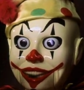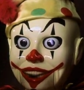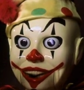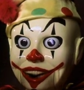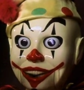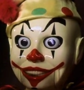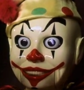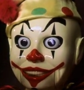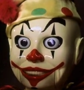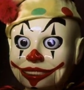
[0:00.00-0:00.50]

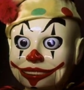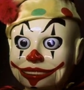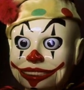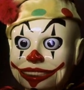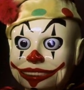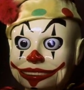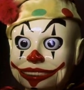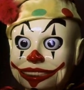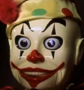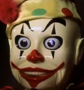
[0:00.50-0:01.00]
Wow, this
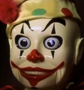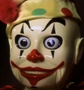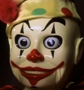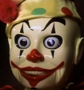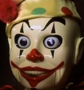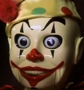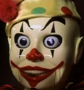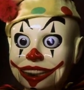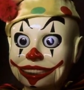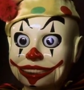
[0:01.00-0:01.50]
is
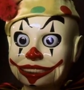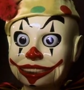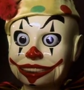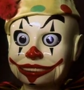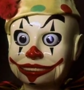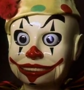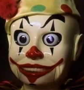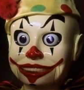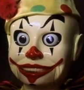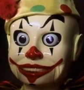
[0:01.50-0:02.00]

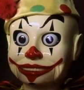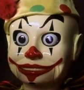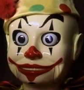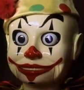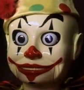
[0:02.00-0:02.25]
unbelievable.